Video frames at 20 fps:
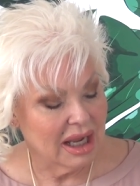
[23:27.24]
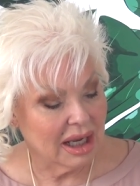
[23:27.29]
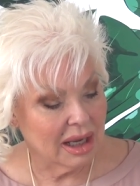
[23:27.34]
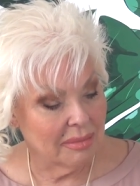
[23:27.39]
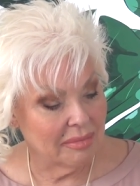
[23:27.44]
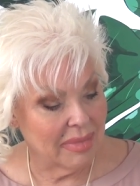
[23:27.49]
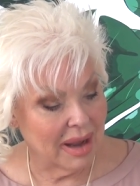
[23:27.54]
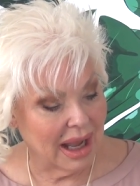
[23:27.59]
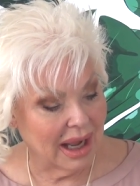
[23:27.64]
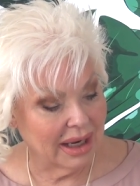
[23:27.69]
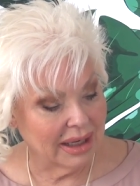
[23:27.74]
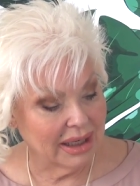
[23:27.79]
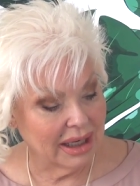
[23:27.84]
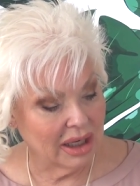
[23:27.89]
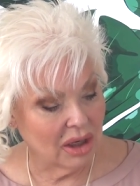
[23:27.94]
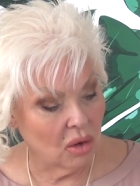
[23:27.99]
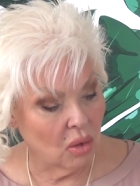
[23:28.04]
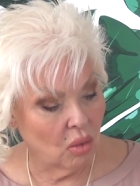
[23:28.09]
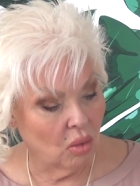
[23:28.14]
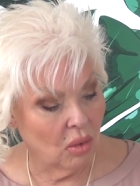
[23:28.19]

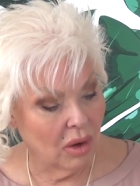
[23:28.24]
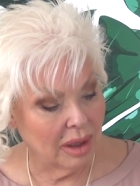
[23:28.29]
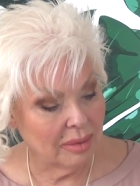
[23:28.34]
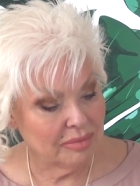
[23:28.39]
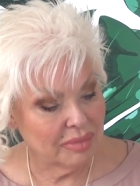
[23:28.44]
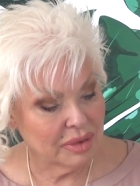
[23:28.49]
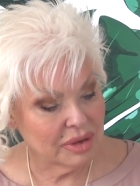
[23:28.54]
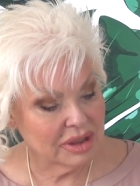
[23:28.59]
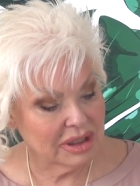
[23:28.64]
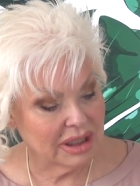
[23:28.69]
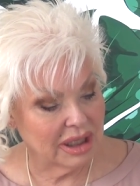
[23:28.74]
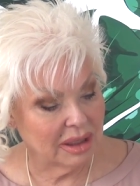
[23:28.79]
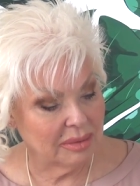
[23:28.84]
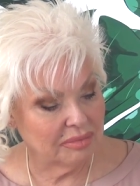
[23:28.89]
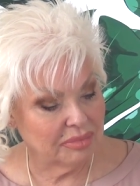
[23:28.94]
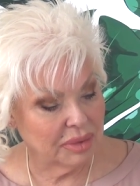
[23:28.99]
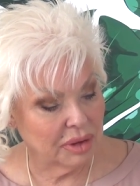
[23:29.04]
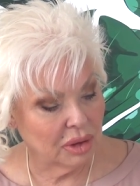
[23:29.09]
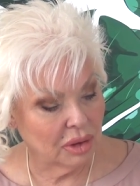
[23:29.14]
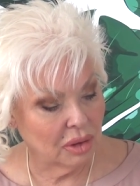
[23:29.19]
combining
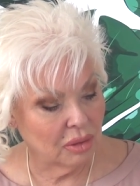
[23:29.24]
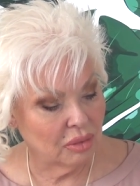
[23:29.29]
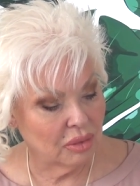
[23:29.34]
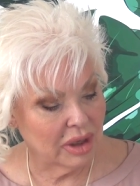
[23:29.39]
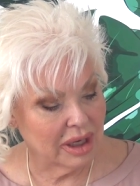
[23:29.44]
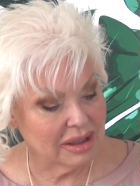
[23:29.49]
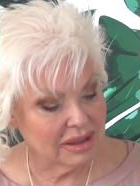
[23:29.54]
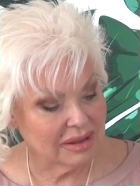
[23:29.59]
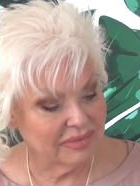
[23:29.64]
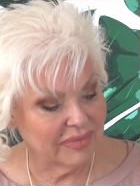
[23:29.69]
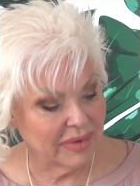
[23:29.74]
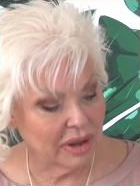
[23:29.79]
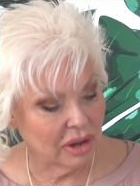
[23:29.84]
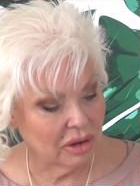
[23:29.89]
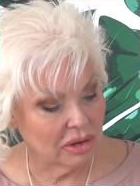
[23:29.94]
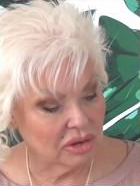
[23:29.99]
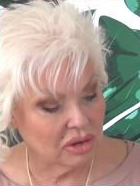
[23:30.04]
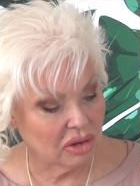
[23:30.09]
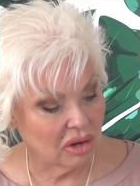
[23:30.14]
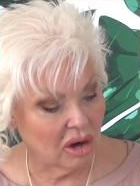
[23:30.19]
1% pure
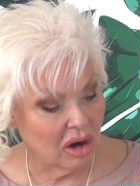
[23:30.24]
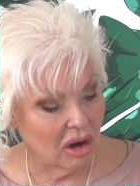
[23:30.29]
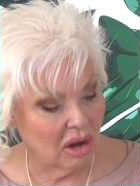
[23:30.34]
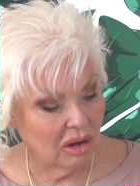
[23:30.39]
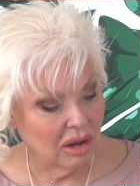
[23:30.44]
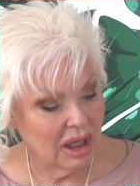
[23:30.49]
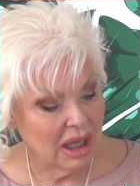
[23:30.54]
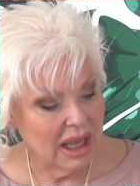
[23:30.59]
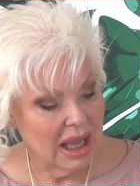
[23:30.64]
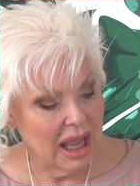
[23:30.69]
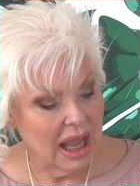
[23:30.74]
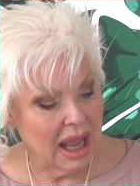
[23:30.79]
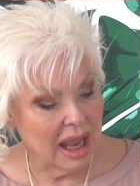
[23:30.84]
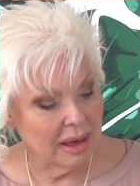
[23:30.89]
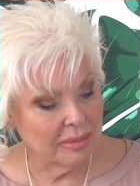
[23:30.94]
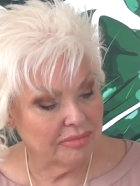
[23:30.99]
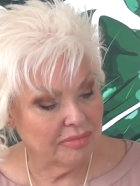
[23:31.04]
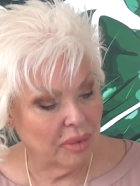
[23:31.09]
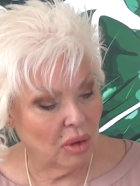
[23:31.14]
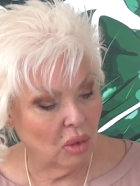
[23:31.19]
resveratrol
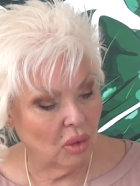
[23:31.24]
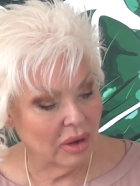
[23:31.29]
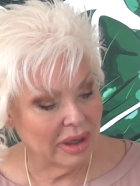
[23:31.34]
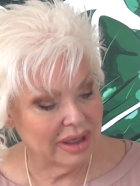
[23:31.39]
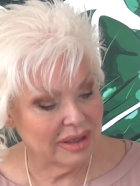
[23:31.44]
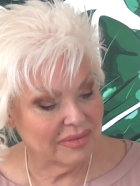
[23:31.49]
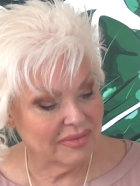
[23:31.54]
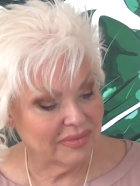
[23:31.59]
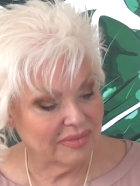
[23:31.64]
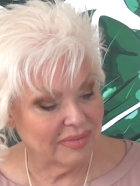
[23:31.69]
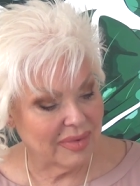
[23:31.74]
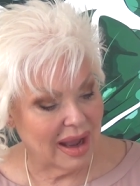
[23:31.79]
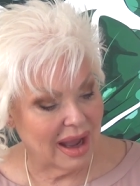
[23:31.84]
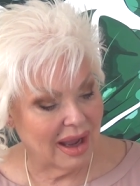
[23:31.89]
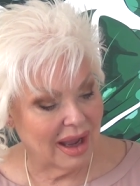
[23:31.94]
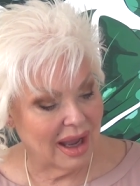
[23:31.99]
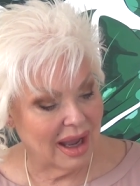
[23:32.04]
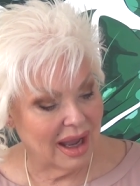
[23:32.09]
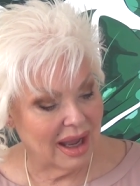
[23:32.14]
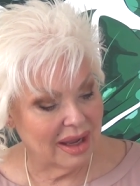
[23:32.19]
and
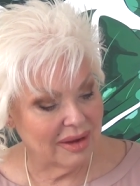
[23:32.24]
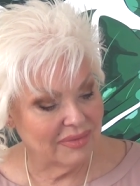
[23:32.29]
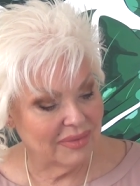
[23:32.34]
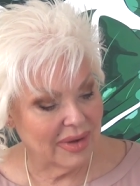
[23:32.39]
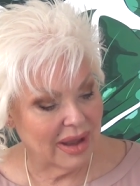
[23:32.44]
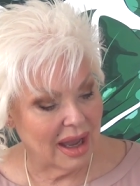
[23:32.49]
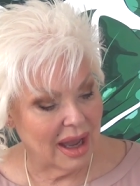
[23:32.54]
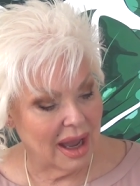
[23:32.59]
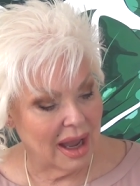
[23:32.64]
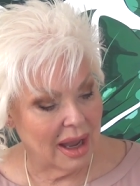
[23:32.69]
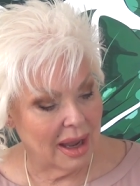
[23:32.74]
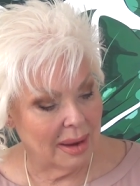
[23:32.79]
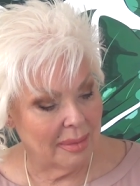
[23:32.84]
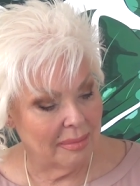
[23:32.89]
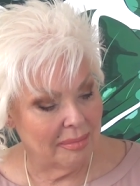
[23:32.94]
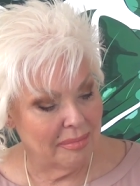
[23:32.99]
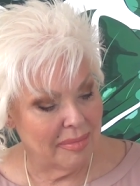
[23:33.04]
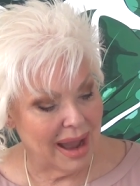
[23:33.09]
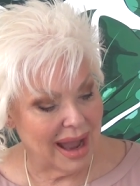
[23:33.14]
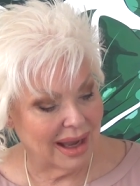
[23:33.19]
0.5
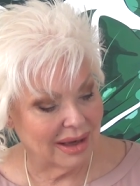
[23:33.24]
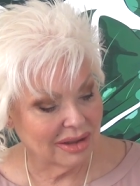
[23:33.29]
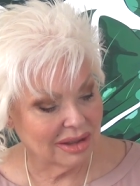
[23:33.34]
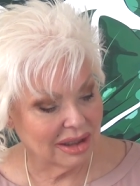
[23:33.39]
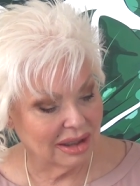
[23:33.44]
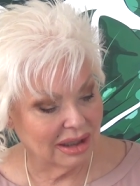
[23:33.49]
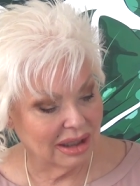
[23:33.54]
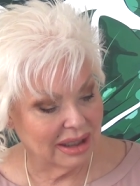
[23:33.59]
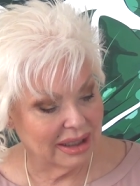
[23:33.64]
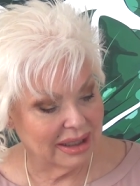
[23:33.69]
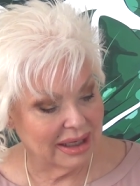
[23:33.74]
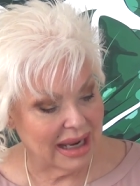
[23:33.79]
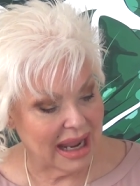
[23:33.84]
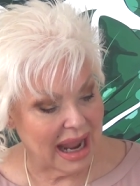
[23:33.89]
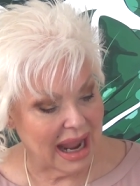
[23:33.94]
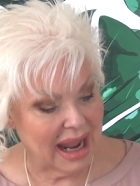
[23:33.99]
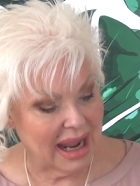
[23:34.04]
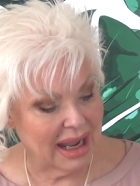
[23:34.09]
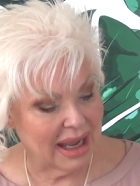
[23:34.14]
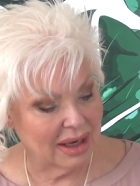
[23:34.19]
uh, baicalin
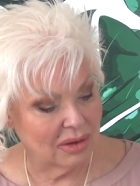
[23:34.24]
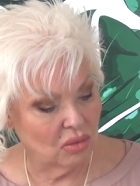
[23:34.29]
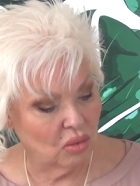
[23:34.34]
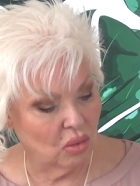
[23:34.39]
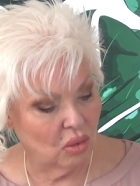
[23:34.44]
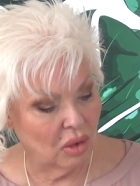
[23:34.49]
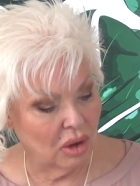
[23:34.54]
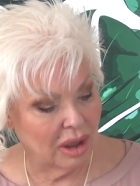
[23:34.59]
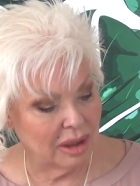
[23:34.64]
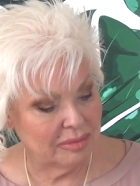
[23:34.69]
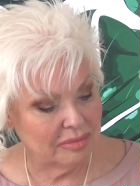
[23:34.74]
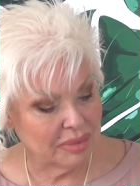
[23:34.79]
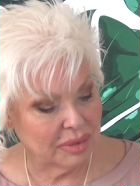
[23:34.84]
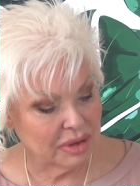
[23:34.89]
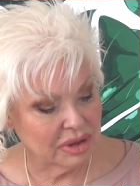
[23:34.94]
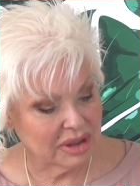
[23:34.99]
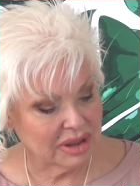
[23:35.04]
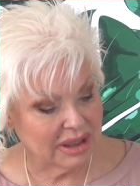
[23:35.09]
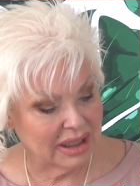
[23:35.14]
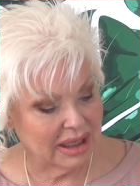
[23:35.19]
and
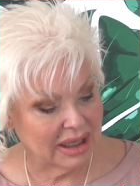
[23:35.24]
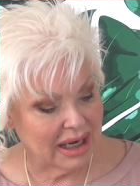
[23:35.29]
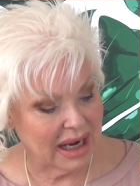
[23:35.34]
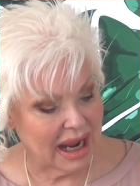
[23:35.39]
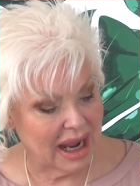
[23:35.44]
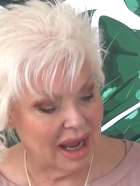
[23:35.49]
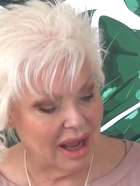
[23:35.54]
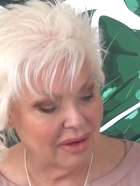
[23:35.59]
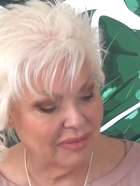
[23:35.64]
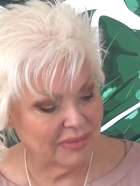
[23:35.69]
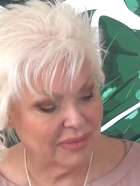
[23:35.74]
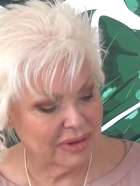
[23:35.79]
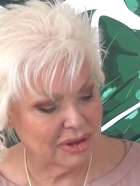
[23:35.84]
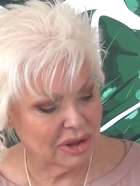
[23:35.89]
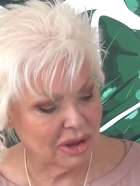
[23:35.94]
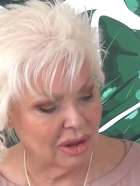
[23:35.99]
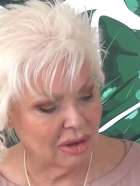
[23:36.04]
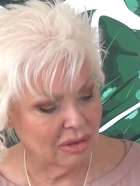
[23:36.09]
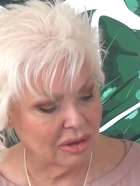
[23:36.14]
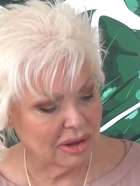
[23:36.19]
1% alpha
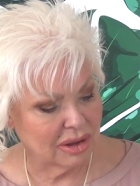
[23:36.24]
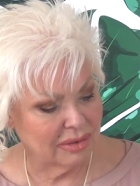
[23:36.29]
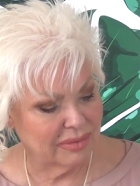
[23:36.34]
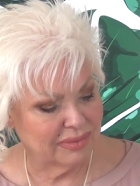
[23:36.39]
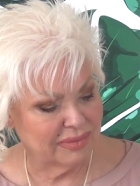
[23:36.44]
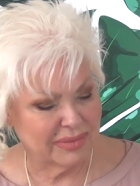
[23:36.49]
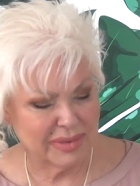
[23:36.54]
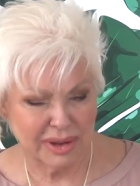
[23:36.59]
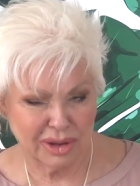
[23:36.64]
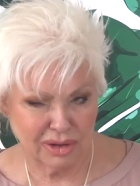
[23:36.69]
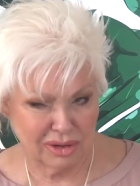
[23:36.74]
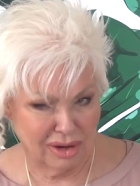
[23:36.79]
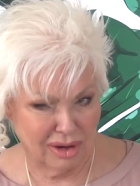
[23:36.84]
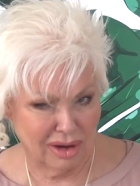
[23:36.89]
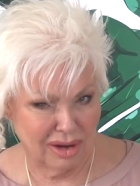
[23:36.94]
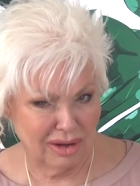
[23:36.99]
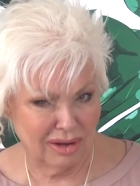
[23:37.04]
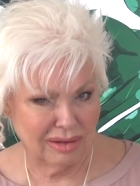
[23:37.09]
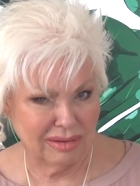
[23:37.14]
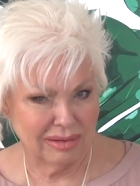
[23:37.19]

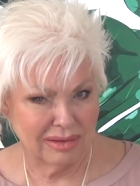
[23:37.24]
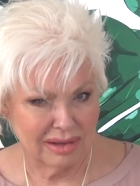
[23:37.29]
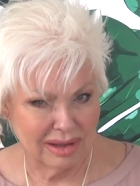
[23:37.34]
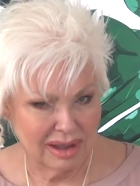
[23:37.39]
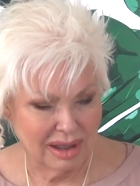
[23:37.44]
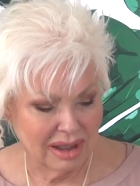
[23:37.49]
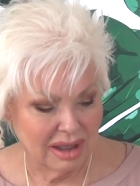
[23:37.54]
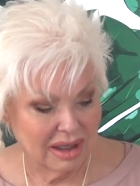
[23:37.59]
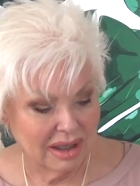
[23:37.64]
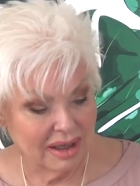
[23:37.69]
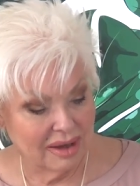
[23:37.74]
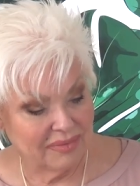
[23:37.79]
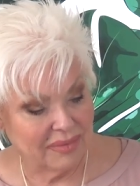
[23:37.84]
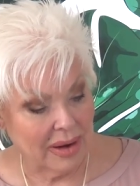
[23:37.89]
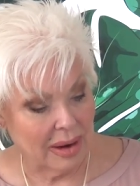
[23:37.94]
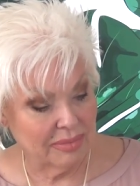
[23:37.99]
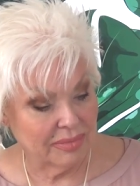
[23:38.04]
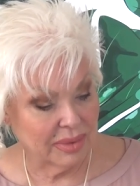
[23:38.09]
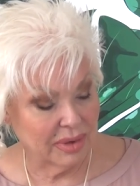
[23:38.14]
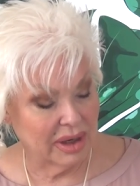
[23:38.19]
tocopherol, if
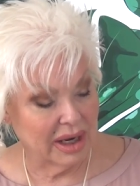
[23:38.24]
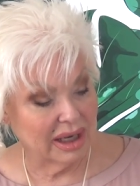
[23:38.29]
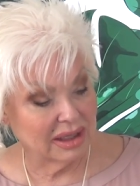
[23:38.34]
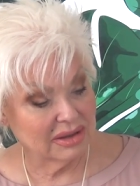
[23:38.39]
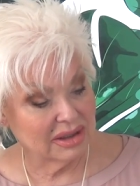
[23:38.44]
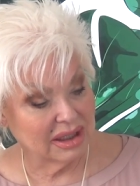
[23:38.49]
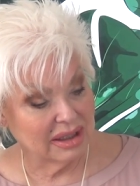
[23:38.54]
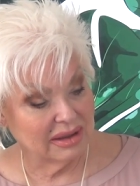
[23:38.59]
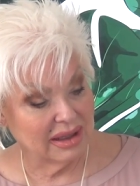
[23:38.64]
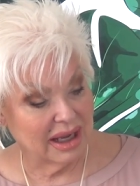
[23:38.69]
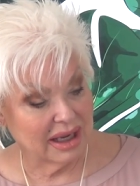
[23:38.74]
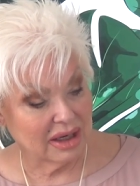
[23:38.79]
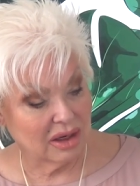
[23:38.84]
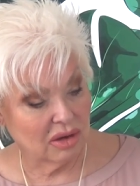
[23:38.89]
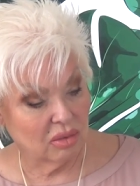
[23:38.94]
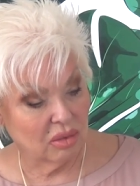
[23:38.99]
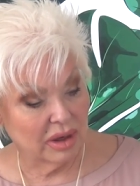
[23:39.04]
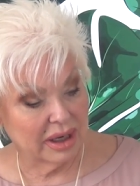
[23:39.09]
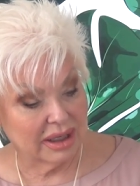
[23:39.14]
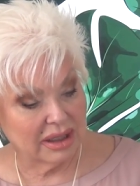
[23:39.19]
I'm pronouncing that
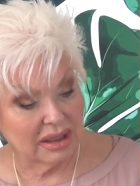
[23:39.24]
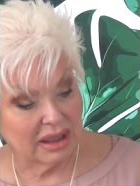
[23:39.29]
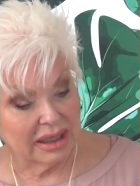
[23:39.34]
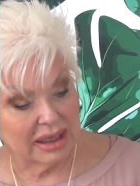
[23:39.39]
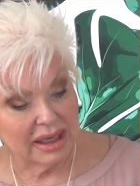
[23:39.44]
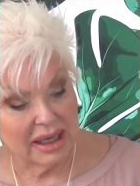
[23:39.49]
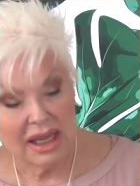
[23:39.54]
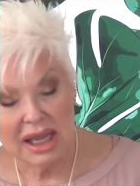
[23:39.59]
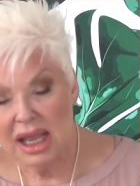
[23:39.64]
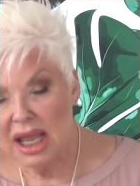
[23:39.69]
correctly.